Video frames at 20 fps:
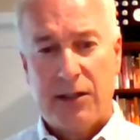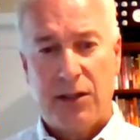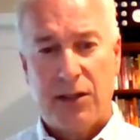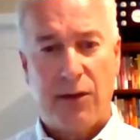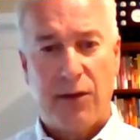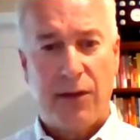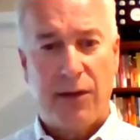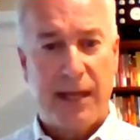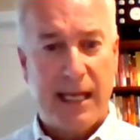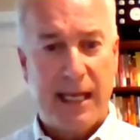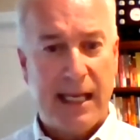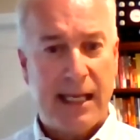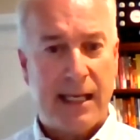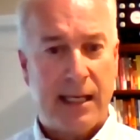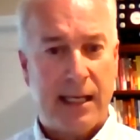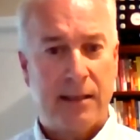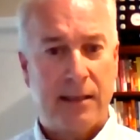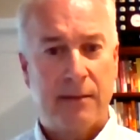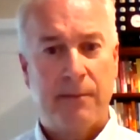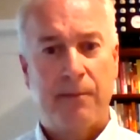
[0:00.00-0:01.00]
So
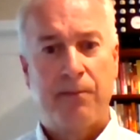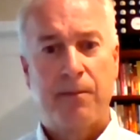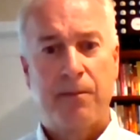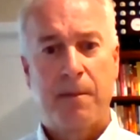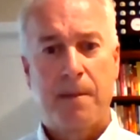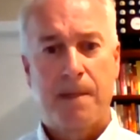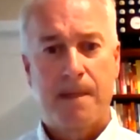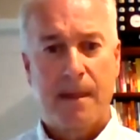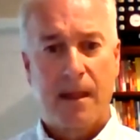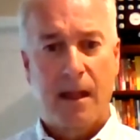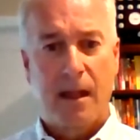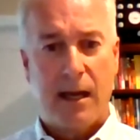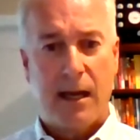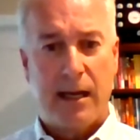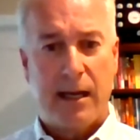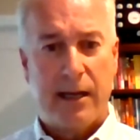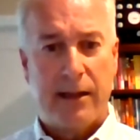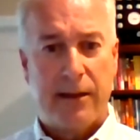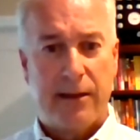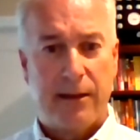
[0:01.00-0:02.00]
then
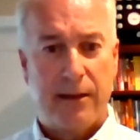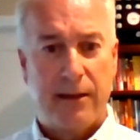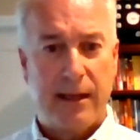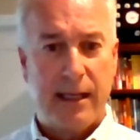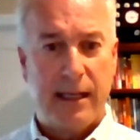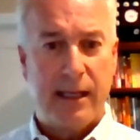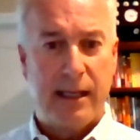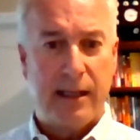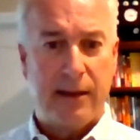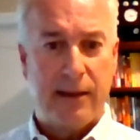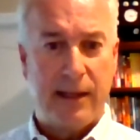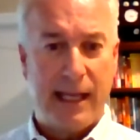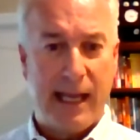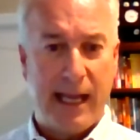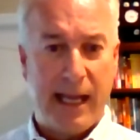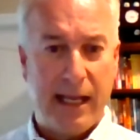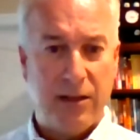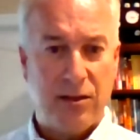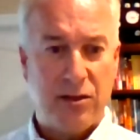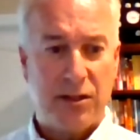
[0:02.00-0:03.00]
the
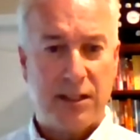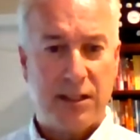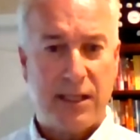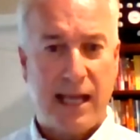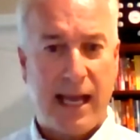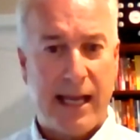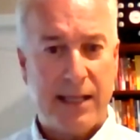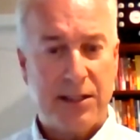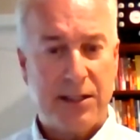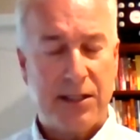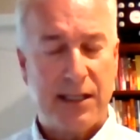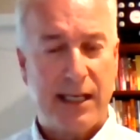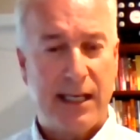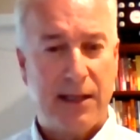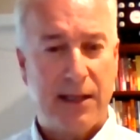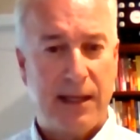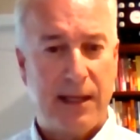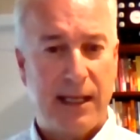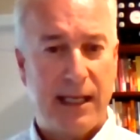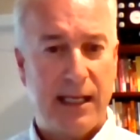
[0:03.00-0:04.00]
agent has to
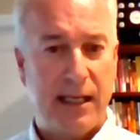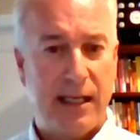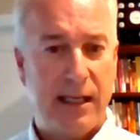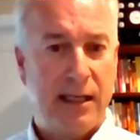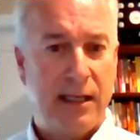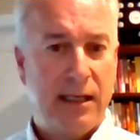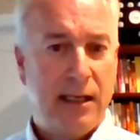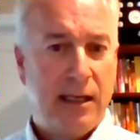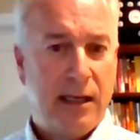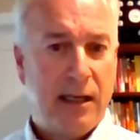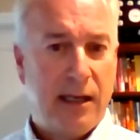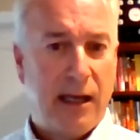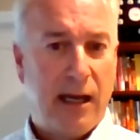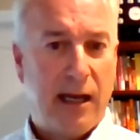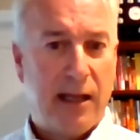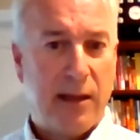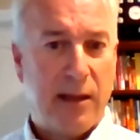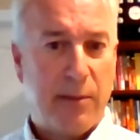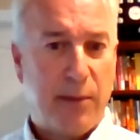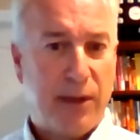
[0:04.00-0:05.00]
get the
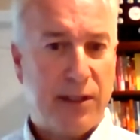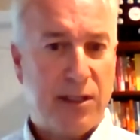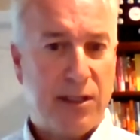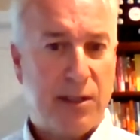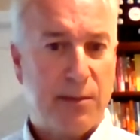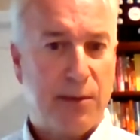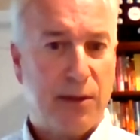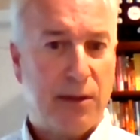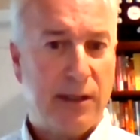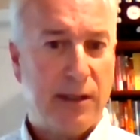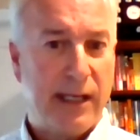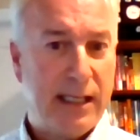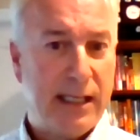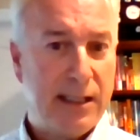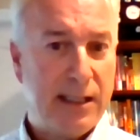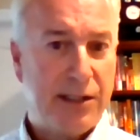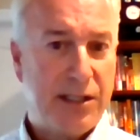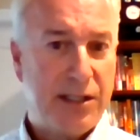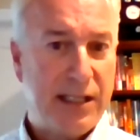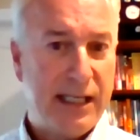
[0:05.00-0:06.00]
principal in
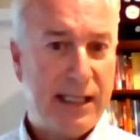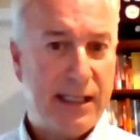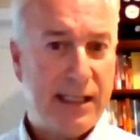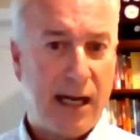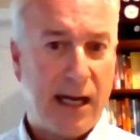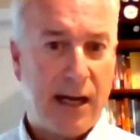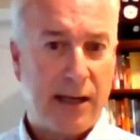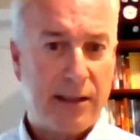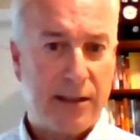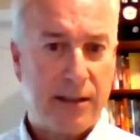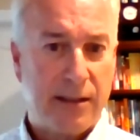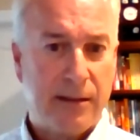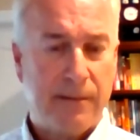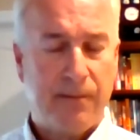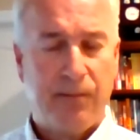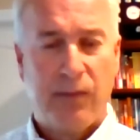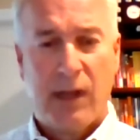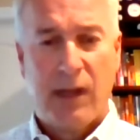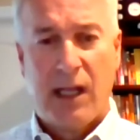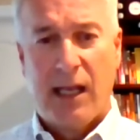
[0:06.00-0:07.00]
to see a doctor,
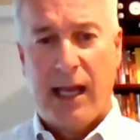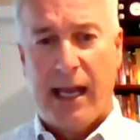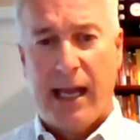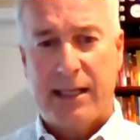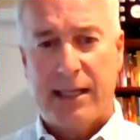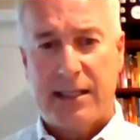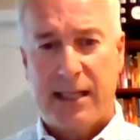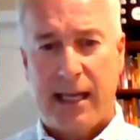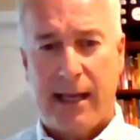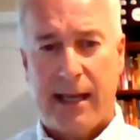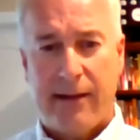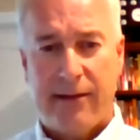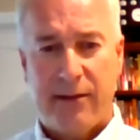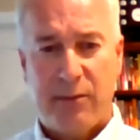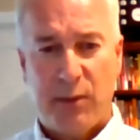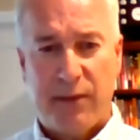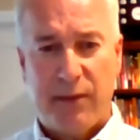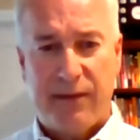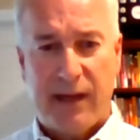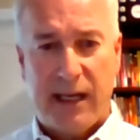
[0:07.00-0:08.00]
has to have
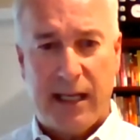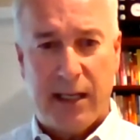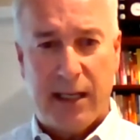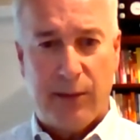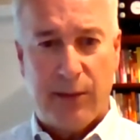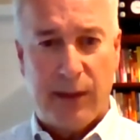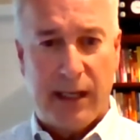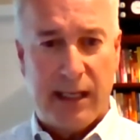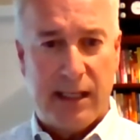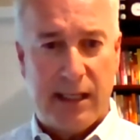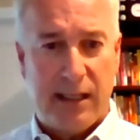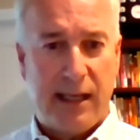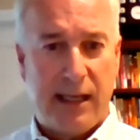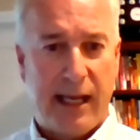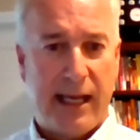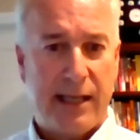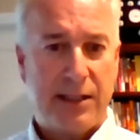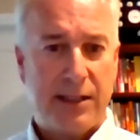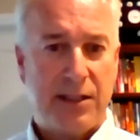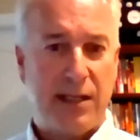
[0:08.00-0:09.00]
them evaluated,
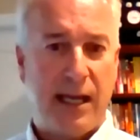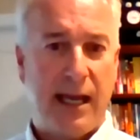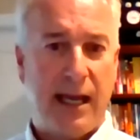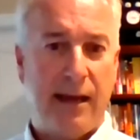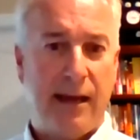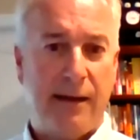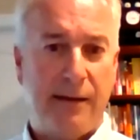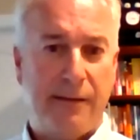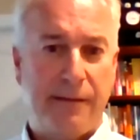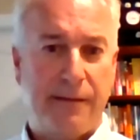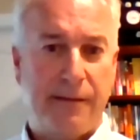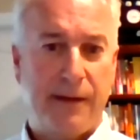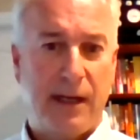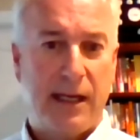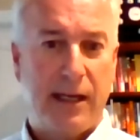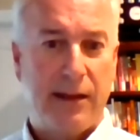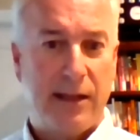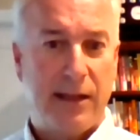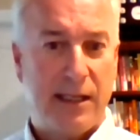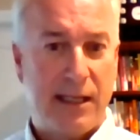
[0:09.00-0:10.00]
has to have
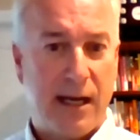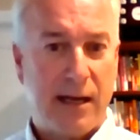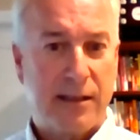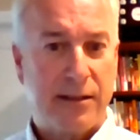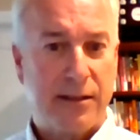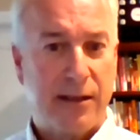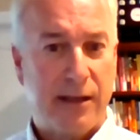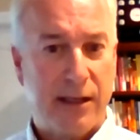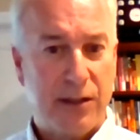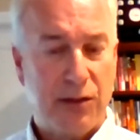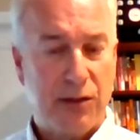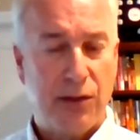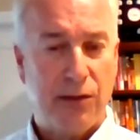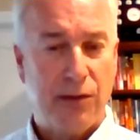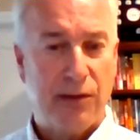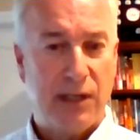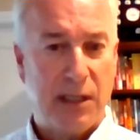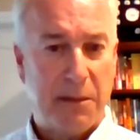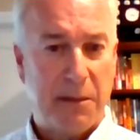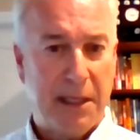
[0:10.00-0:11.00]
the doctor
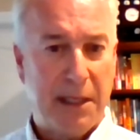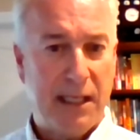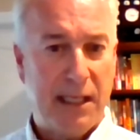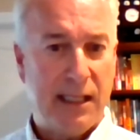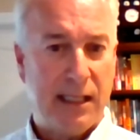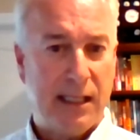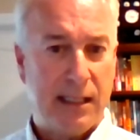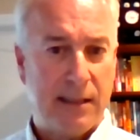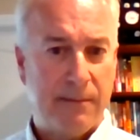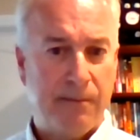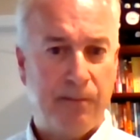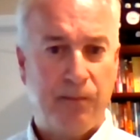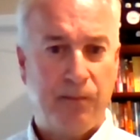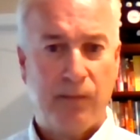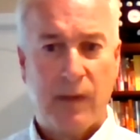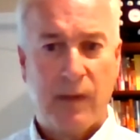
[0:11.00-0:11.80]
issue an opinion